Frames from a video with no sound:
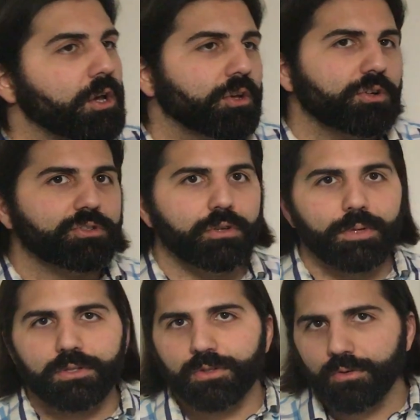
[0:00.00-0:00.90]
There's going to
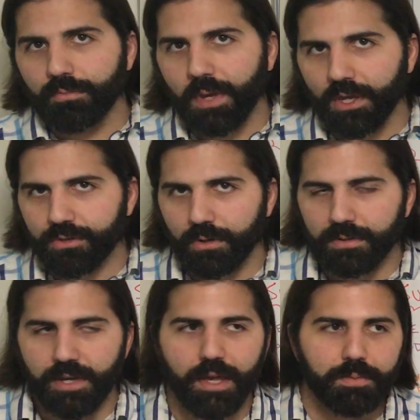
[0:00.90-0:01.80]
be two major
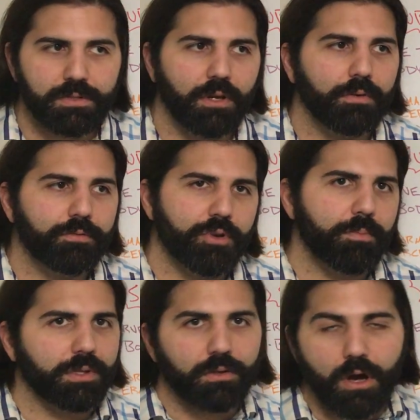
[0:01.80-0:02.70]
types of
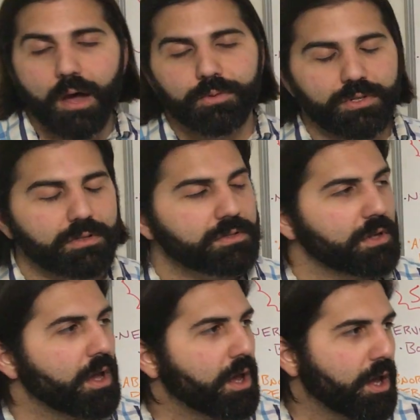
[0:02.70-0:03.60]
treatment options.
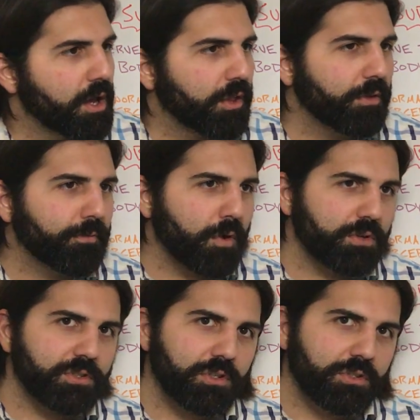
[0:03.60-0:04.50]
The
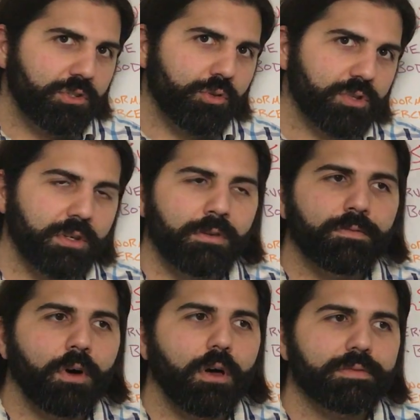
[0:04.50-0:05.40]
first is usually going to
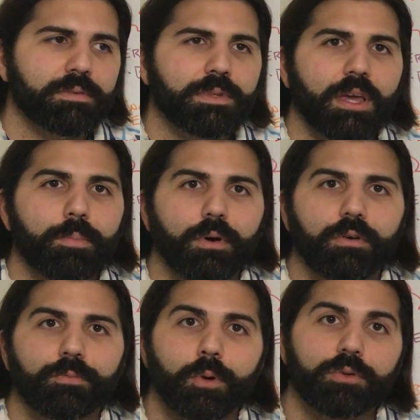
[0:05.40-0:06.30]
involve some type
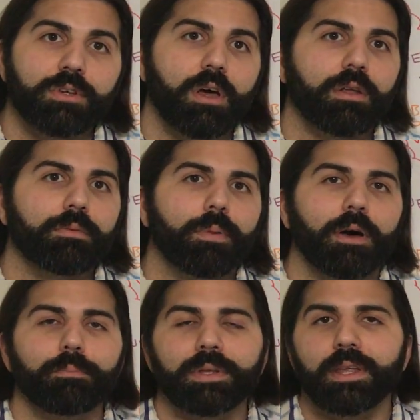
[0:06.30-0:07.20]
of proton
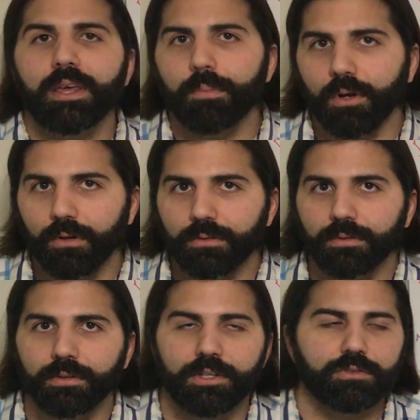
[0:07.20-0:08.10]
pump inhibitor.
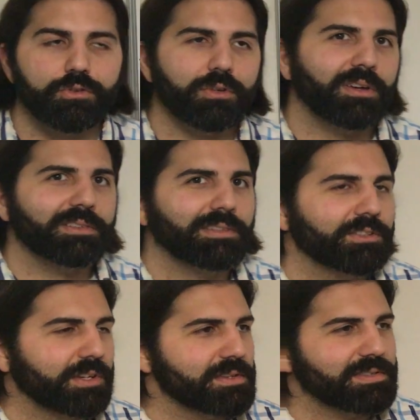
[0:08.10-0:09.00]
These are drugs
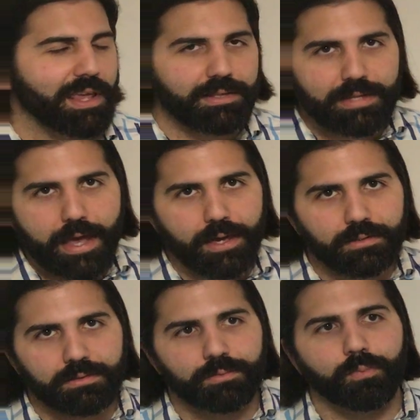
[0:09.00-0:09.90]
such as Zantac,
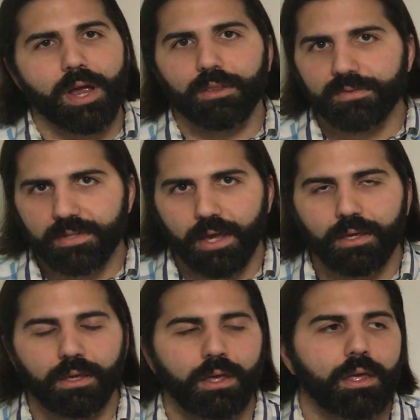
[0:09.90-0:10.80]
Prilosec,
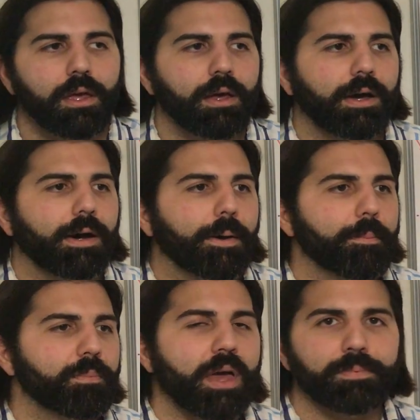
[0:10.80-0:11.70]

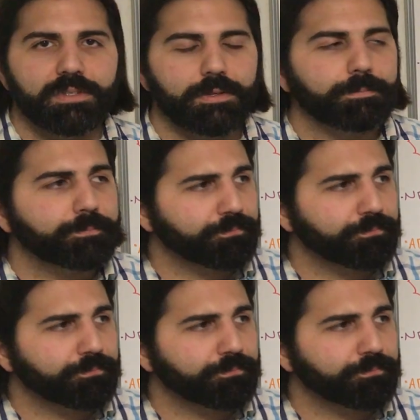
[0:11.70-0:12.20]
Pepsin.